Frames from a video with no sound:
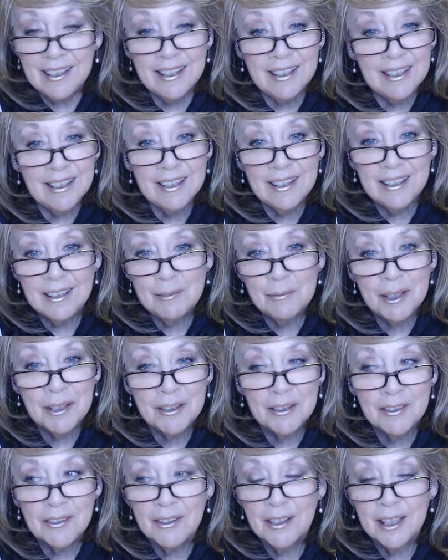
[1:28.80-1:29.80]
uh,
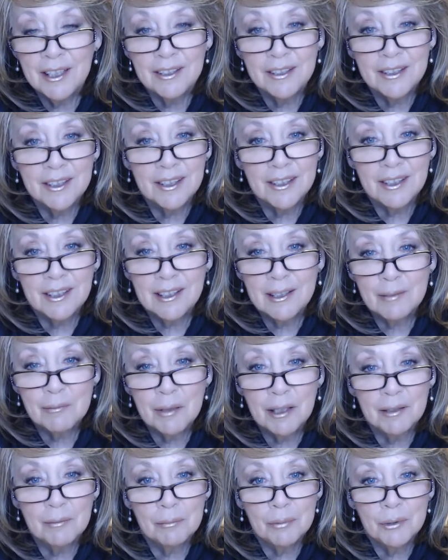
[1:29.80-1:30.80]
but trying to think
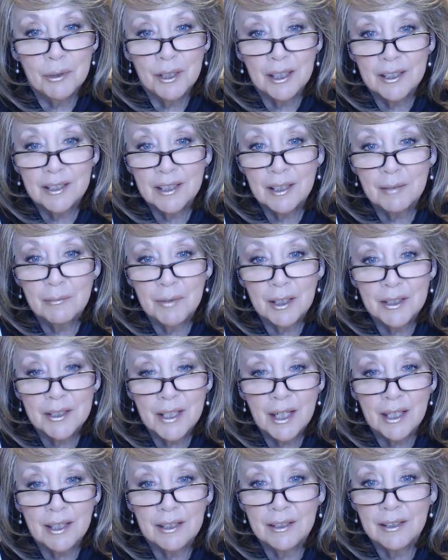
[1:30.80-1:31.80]
about putting something
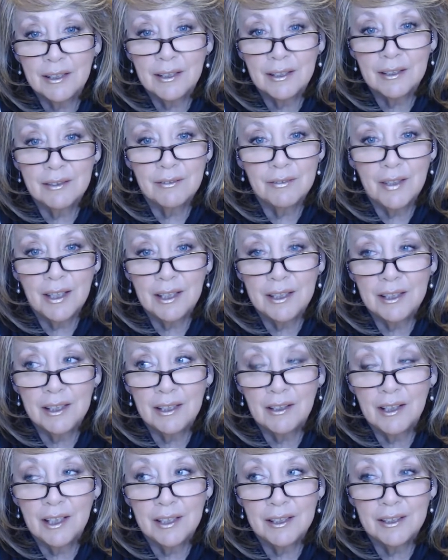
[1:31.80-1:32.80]
tight and
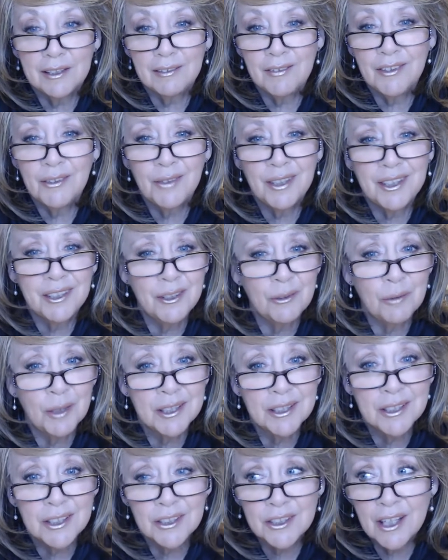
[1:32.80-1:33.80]
confining on, even though I know
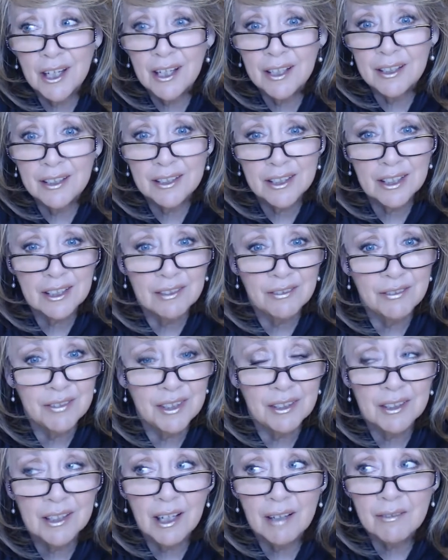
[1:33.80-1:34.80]
once it's on, it's going to
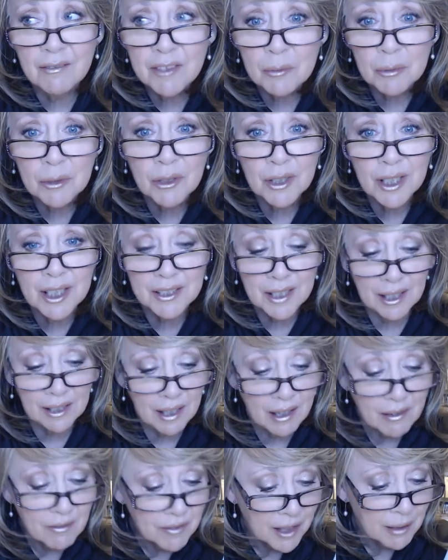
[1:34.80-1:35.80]
feel comfortable because I
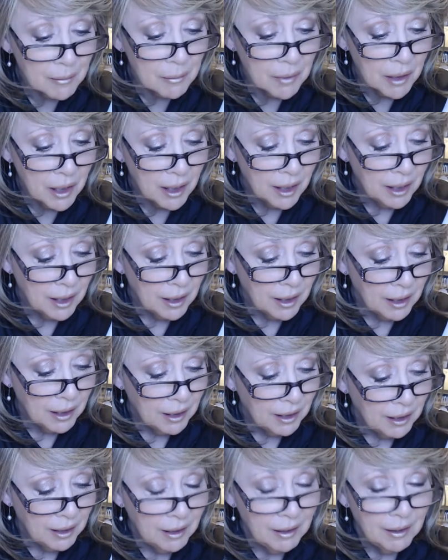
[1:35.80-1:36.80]
love them.
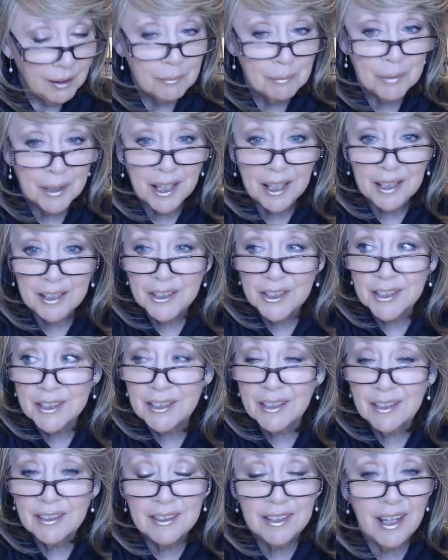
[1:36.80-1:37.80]
But I,
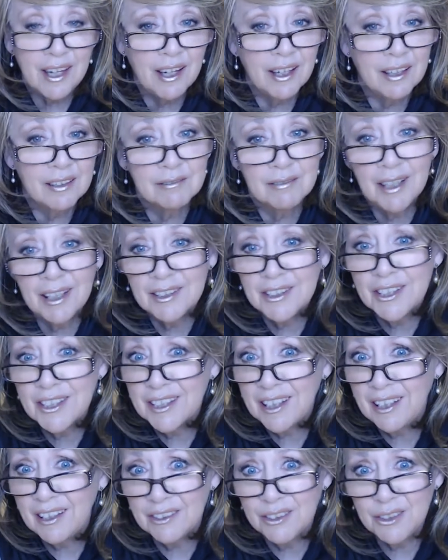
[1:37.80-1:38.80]
yeah, I
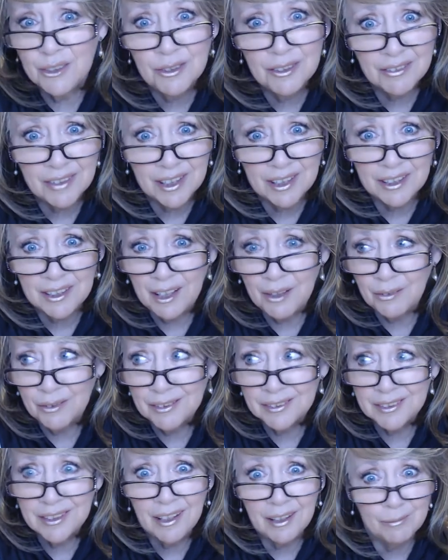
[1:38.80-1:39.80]
just can't do it right now.
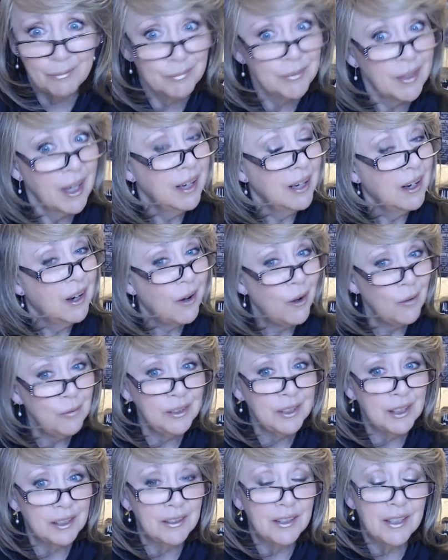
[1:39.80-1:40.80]
Yeah.
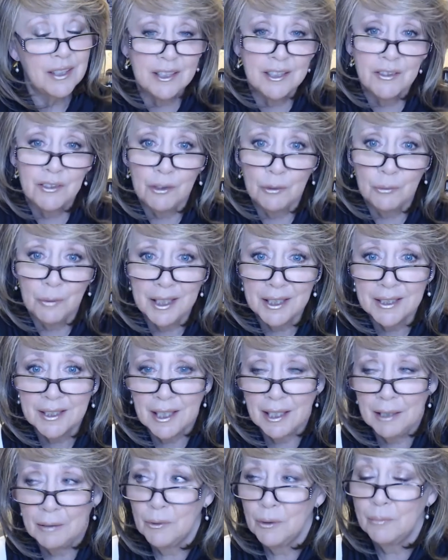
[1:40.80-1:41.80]
Hopefully in the next few weeks,
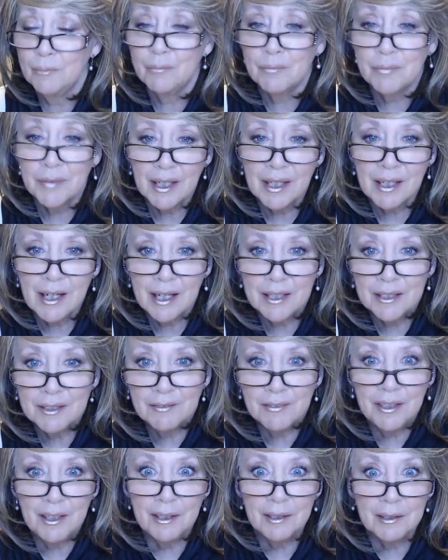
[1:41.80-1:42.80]
I will kind
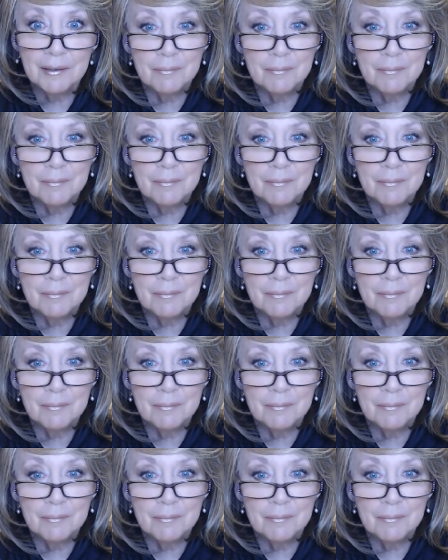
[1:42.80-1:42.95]
of feel